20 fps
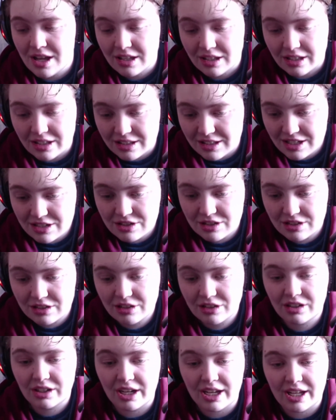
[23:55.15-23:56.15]

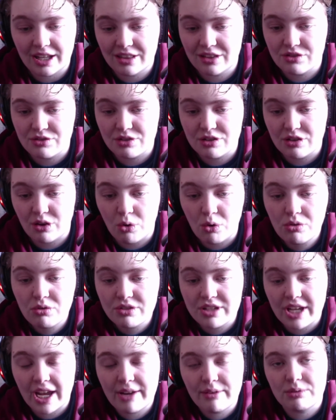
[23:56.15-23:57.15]
conditioner, and there's
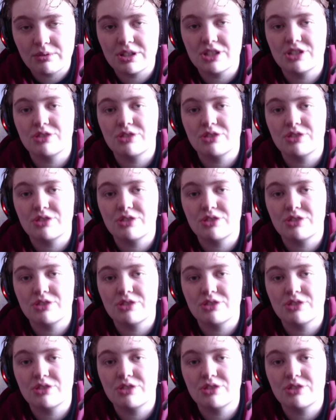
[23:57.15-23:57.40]
holes everywhere,